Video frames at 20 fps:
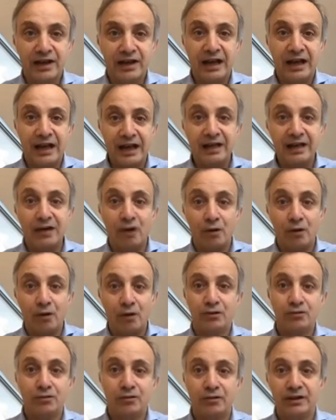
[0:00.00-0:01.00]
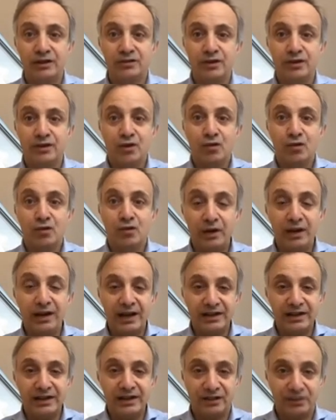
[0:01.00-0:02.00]
and opportunities, we
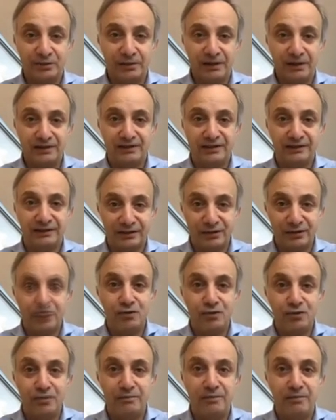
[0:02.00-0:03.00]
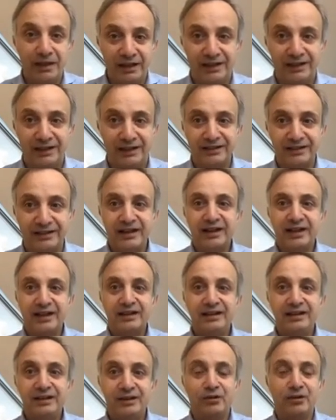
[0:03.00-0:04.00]
as a species, as human beings,
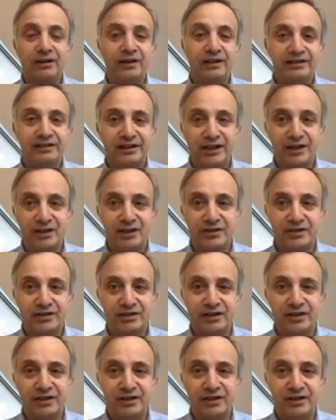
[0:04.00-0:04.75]
need organizations that